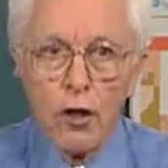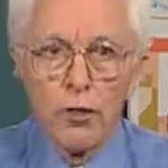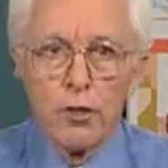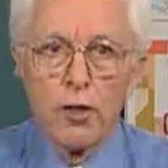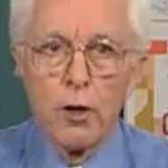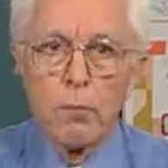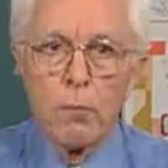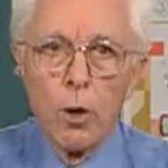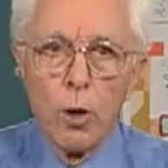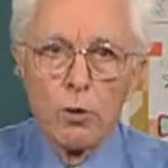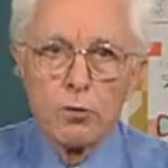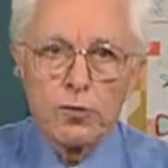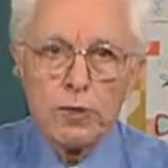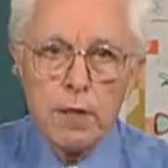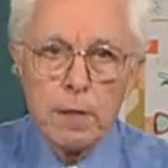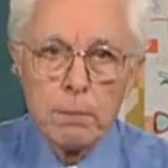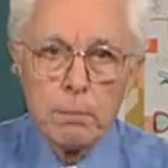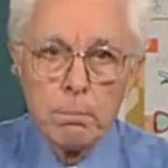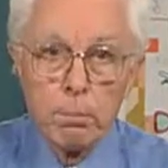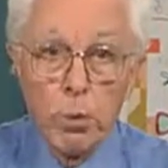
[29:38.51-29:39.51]
the most
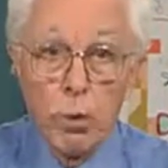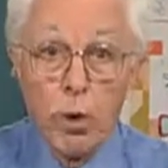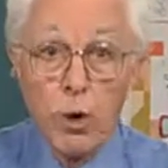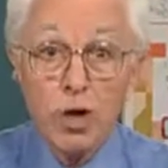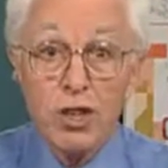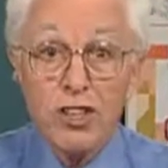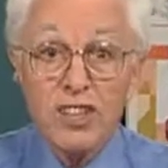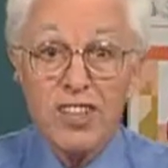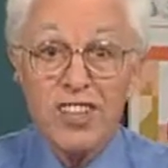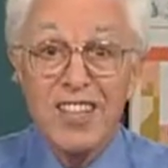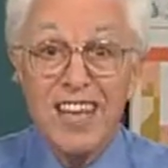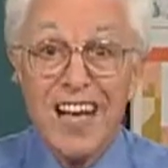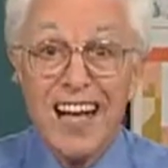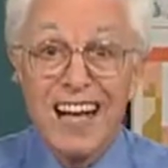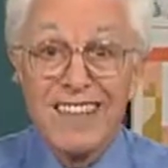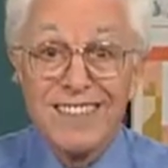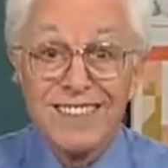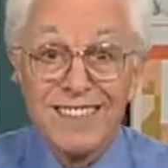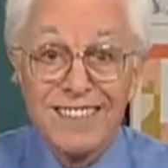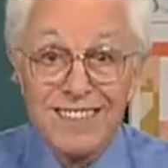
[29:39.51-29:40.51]
important
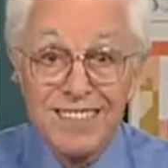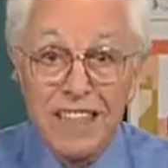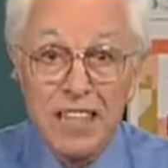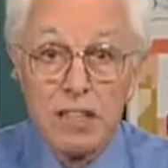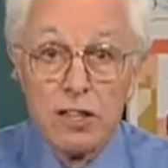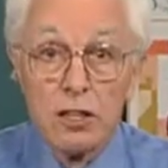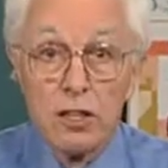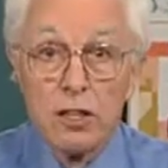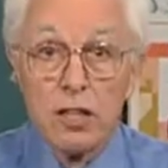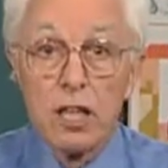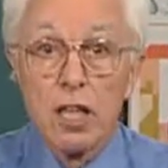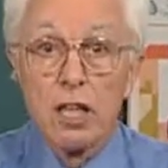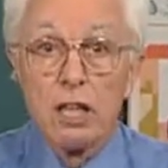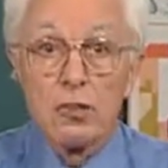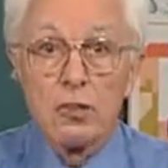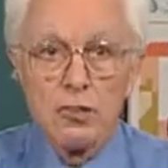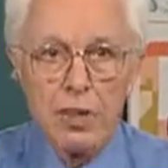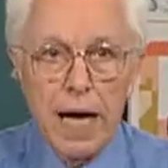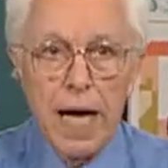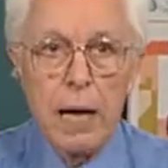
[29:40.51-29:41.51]
single
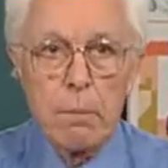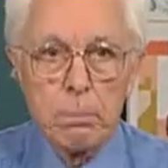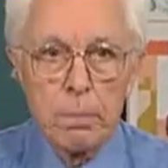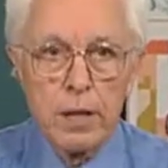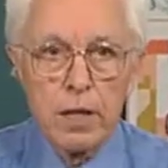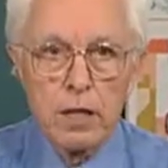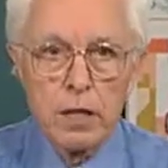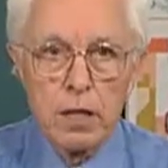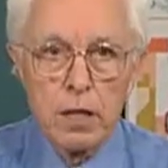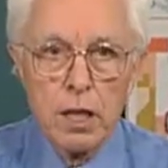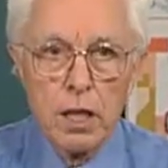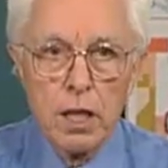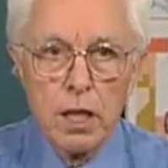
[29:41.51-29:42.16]
topic